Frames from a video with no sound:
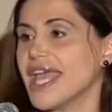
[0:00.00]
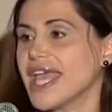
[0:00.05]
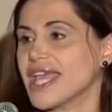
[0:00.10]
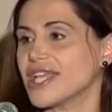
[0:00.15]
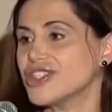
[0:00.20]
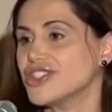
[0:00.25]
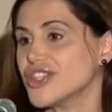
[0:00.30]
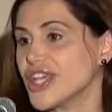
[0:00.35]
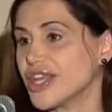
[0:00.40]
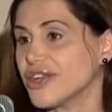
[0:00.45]

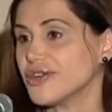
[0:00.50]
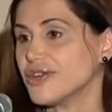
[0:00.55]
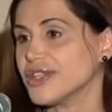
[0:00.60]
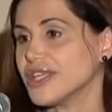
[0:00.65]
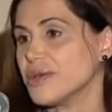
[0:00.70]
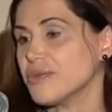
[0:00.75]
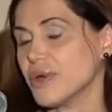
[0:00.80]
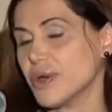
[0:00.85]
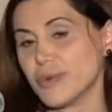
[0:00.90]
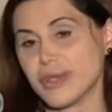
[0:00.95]
And
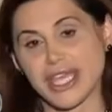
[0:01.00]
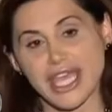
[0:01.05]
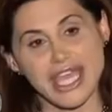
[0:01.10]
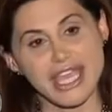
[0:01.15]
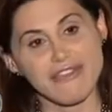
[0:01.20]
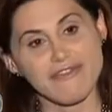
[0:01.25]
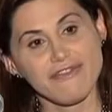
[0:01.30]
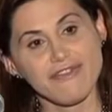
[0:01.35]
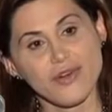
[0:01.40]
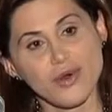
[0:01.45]
generally, what we
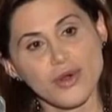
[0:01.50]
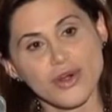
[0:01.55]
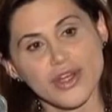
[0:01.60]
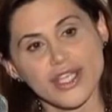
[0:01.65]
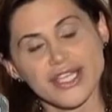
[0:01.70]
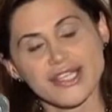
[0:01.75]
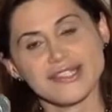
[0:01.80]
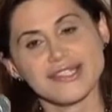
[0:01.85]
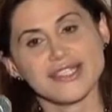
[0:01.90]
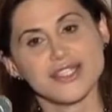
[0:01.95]
aim for
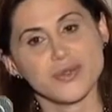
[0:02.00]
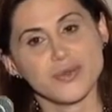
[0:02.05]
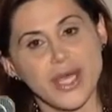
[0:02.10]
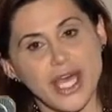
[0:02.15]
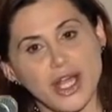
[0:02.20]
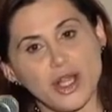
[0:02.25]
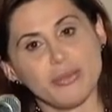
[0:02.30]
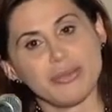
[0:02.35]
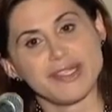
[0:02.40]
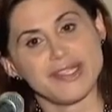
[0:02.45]
is to
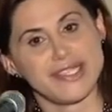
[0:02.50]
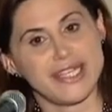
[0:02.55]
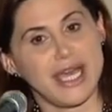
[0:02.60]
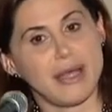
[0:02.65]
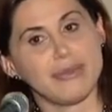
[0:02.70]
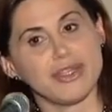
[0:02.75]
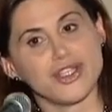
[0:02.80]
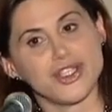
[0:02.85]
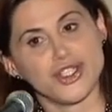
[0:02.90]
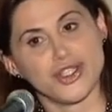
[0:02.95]
help
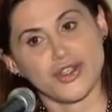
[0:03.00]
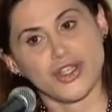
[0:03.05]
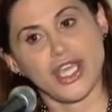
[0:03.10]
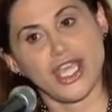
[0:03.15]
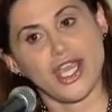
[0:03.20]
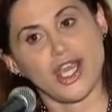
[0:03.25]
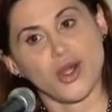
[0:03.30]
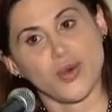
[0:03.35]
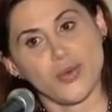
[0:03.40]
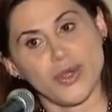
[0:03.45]
establish your
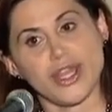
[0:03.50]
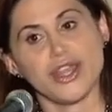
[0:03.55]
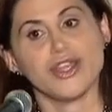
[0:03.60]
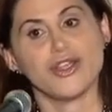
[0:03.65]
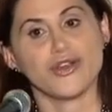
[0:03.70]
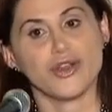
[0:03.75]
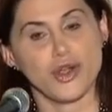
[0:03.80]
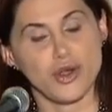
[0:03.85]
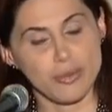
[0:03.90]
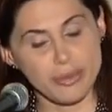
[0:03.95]
care with
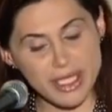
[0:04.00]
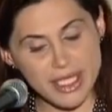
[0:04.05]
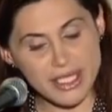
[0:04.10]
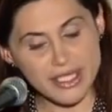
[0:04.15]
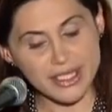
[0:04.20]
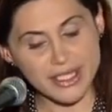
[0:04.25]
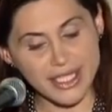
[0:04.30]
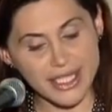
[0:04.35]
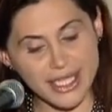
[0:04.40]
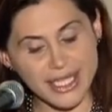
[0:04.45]
your OB
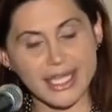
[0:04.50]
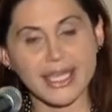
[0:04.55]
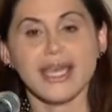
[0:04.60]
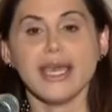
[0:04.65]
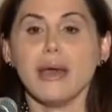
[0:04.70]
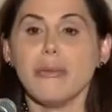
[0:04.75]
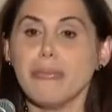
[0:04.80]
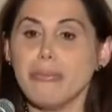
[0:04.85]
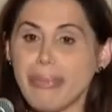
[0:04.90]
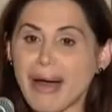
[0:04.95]
clinic
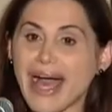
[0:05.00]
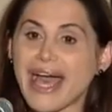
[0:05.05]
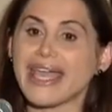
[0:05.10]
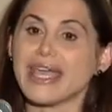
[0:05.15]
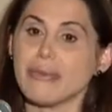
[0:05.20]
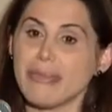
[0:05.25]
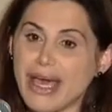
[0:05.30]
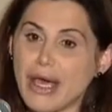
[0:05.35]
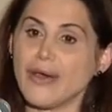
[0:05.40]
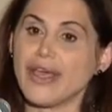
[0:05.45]
by
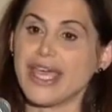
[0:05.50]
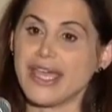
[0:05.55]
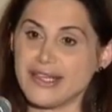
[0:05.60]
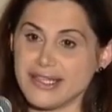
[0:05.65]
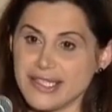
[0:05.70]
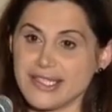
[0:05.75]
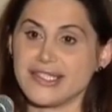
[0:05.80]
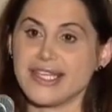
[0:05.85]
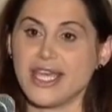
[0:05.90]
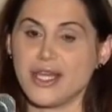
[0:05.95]
about
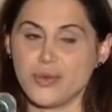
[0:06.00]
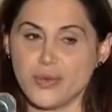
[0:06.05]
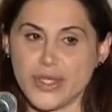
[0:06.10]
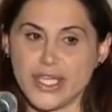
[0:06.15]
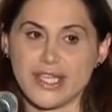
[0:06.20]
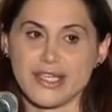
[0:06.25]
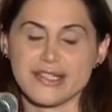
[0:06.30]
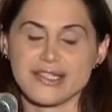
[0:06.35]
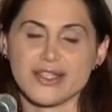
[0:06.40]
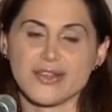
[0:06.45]
eight to 10
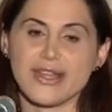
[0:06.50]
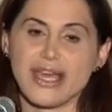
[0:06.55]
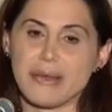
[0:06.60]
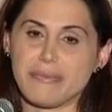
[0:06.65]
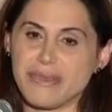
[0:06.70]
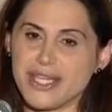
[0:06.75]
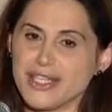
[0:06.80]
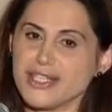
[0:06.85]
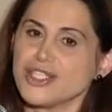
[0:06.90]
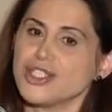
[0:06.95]
weeks. So
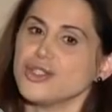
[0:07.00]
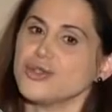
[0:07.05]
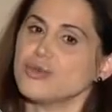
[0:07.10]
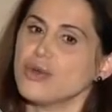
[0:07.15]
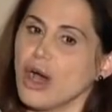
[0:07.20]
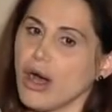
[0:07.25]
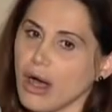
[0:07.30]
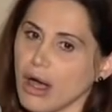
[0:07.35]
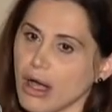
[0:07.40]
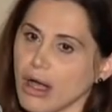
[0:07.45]
that means you
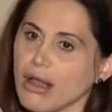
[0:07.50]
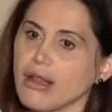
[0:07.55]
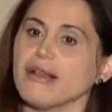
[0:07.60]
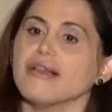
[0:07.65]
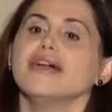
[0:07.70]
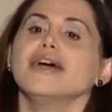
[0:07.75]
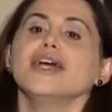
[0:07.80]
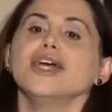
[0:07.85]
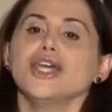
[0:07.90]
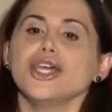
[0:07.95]

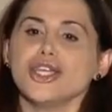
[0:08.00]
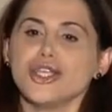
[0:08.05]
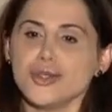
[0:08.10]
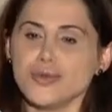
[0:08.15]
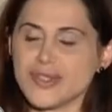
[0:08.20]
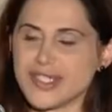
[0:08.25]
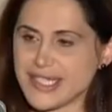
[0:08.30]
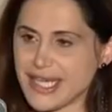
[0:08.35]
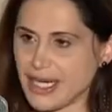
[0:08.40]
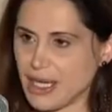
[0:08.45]
call,
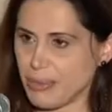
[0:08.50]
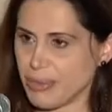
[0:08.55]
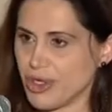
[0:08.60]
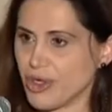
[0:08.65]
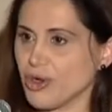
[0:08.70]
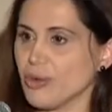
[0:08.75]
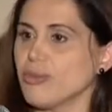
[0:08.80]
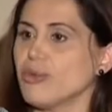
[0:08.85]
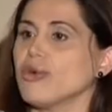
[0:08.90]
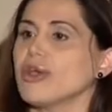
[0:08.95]
you set up
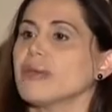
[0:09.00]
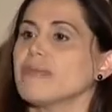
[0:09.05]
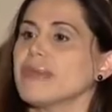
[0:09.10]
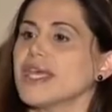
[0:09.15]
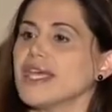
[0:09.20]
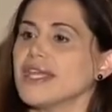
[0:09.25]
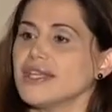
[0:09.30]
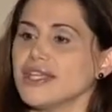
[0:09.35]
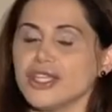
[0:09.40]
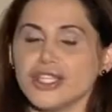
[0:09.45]
your
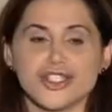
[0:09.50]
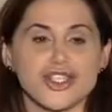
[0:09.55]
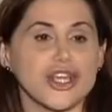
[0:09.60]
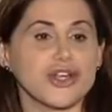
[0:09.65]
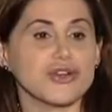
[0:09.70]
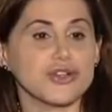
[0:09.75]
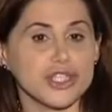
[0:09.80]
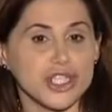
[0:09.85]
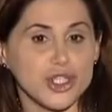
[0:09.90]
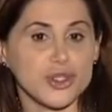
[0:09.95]
appointment.
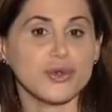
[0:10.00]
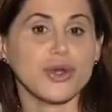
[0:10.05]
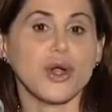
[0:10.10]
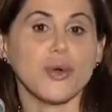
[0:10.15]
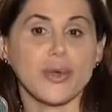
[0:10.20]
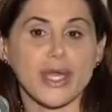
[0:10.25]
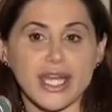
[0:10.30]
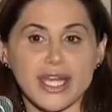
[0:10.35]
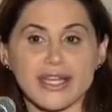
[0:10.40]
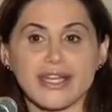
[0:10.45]
Generally, you
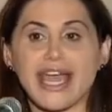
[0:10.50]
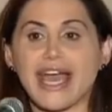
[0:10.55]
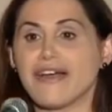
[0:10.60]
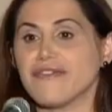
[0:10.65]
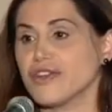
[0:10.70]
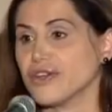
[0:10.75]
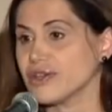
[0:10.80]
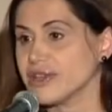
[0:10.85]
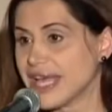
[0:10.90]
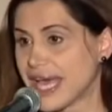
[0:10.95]
go in and
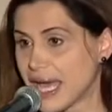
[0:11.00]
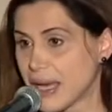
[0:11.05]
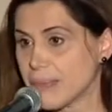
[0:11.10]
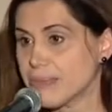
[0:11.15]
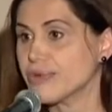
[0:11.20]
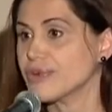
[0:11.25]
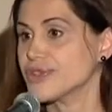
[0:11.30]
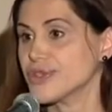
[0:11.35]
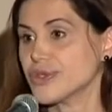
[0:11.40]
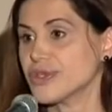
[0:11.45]
have your
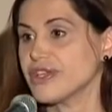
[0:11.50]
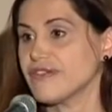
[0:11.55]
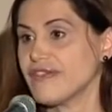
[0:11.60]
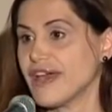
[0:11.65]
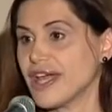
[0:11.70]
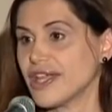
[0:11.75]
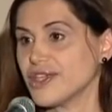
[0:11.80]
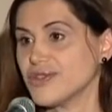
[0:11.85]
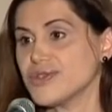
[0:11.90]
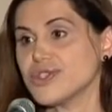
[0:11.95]
laboratory
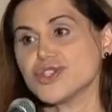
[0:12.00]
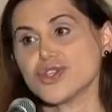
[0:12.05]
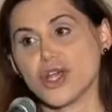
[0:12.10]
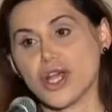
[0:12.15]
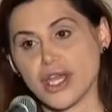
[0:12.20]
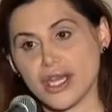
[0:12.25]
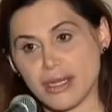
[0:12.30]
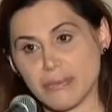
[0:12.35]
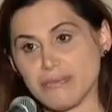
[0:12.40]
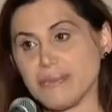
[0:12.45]
values
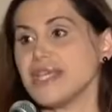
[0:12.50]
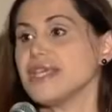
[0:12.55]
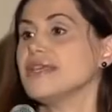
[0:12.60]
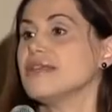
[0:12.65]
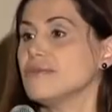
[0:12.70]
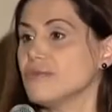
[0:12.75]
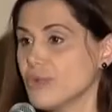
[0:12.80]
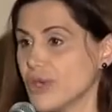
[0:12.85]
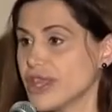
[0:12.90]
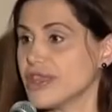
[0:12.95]
drawn and meet
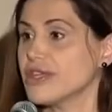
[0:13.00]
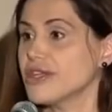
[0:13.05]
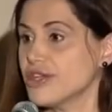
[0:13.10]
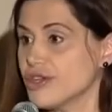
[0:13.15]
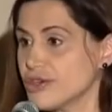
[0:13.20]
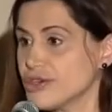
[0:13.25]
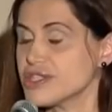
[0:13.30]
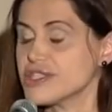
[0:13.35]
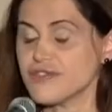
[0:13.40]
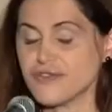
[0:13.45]
with the
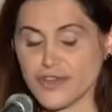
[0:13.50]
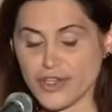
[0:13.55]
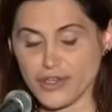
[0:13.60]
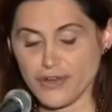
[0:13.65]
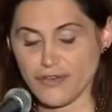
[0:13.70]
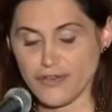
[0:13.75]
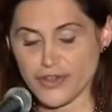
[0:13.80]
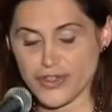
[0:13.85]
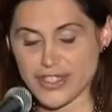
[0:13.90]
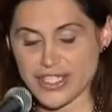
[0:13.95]
nurse for
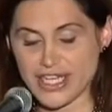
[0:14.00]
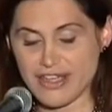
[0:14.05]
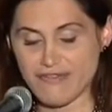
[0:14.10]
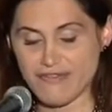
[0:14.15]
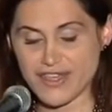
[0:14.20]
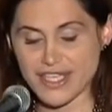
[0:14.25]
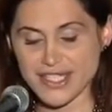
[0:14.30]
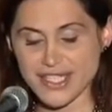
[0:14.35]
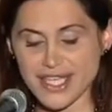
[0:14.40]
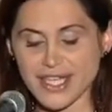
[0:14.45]
your first
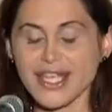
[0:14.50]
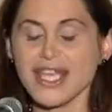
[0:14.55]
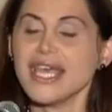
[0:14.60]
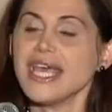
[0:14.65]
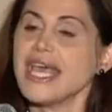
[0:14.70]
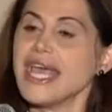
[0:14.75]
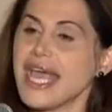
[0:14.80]
time visit.